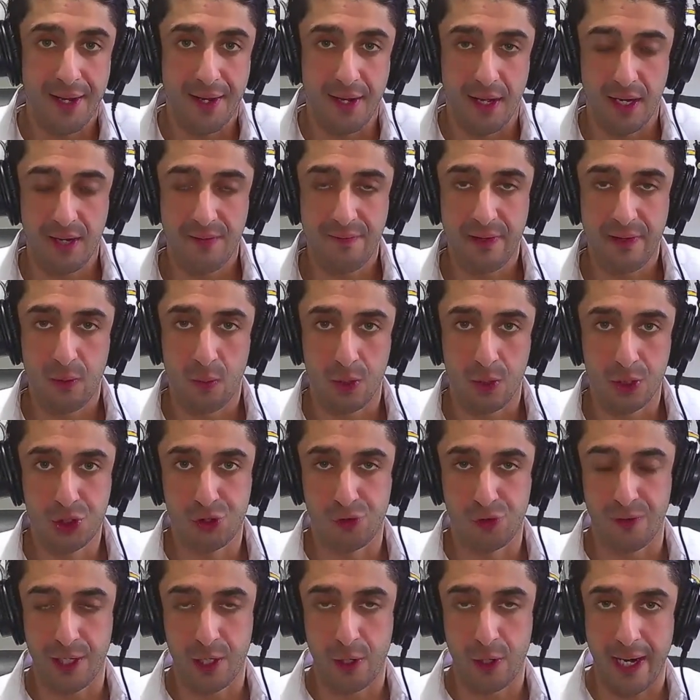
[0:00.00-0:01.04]
None of it will
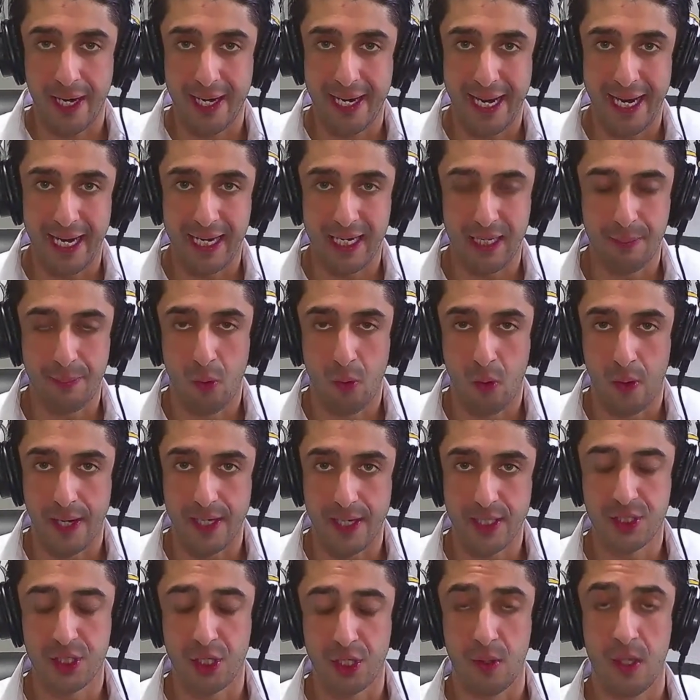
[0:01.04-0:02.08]
trigger at any
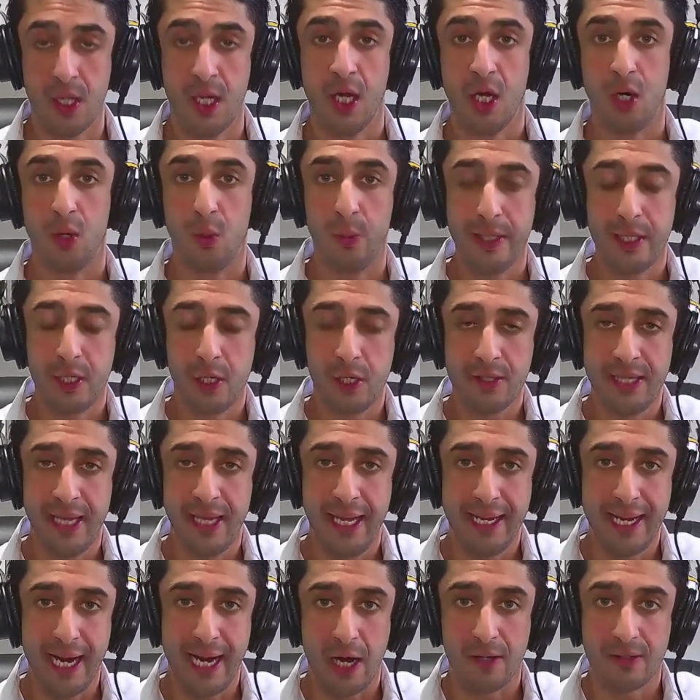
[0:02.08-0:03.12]
point. So we could
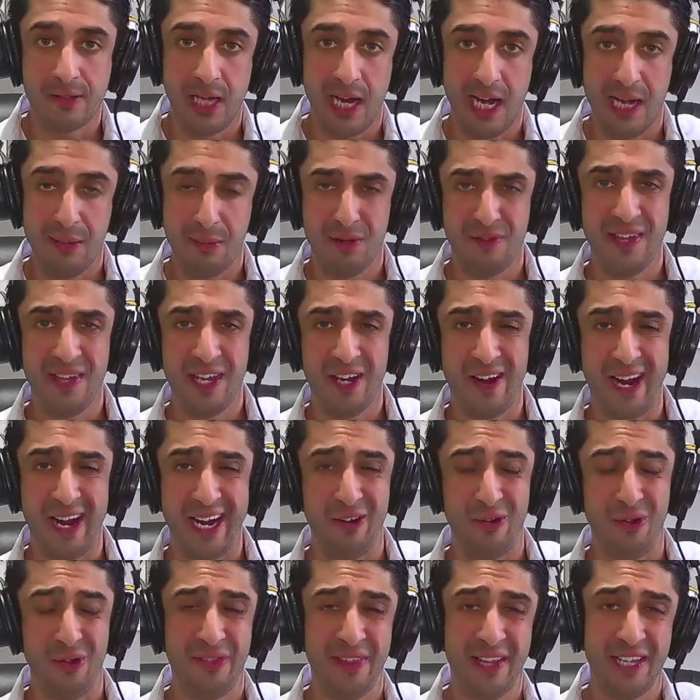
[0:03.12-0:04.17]
take our time over here. I
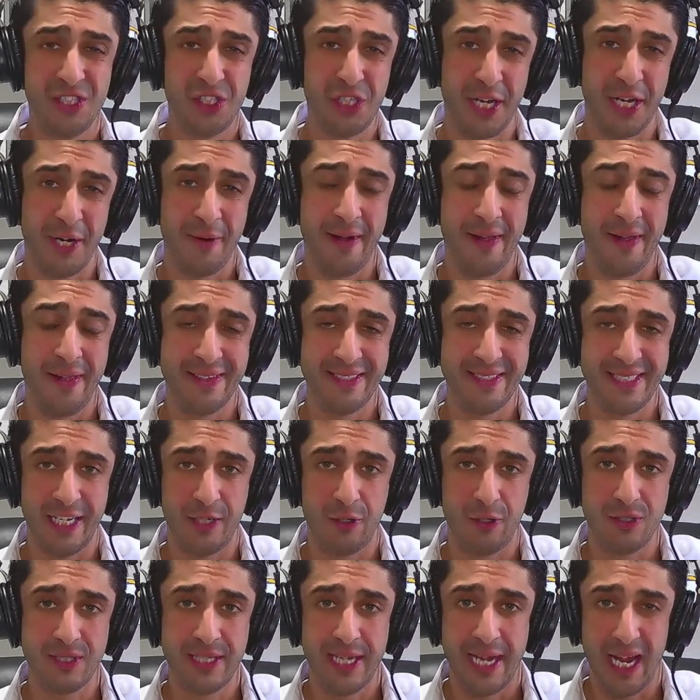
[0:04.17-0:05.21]
don't think Jaire
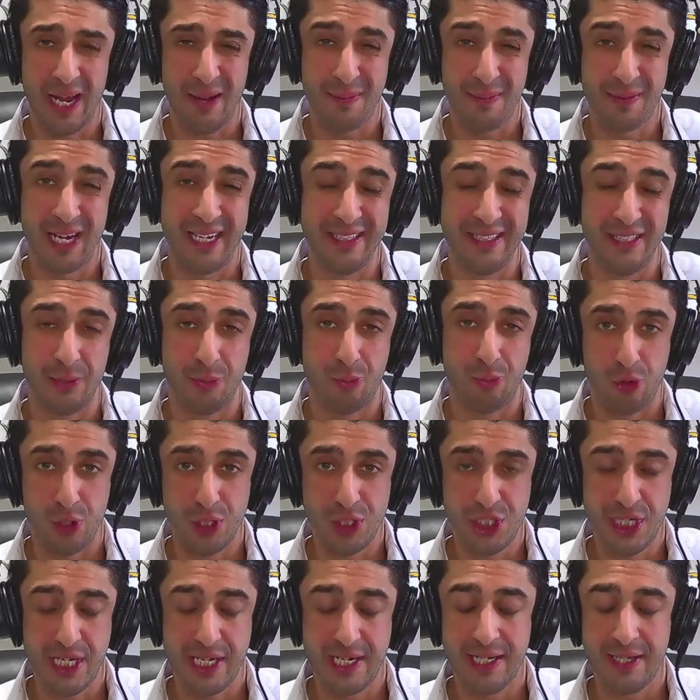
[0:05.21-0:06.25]
Alexander's camp kind of
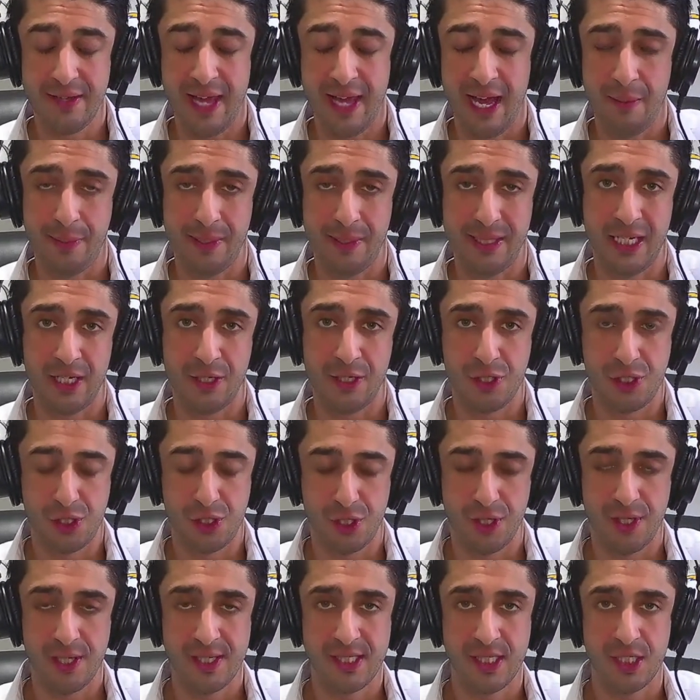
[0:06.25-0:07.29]
appreciated that, but they
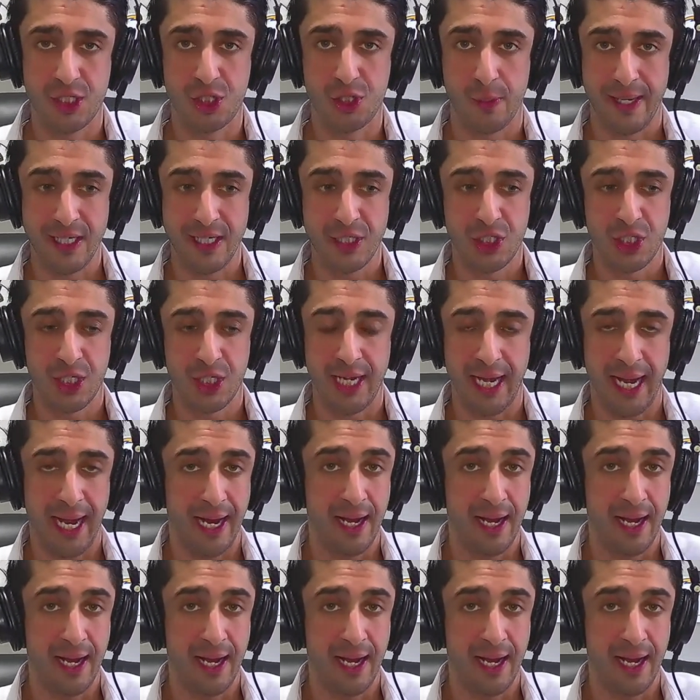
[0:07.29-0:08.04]
understood the situation.